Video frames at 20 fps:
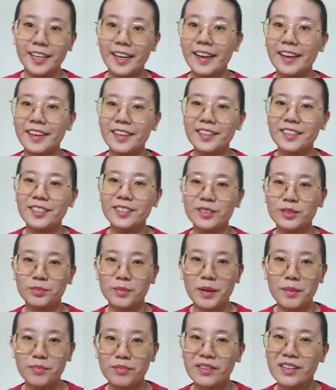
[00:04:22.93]
hey, here's
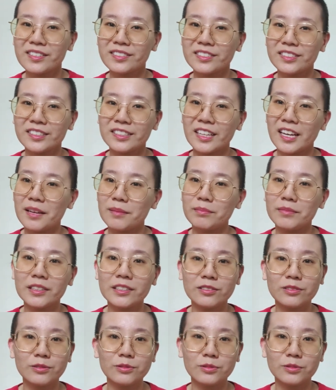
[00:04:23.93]
my present, I
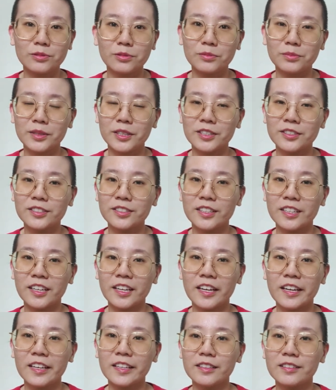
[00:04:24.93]
miss you so much,
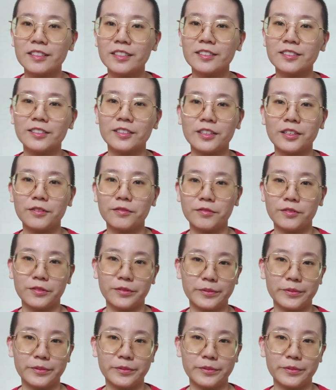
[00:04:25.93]
and here's a gift for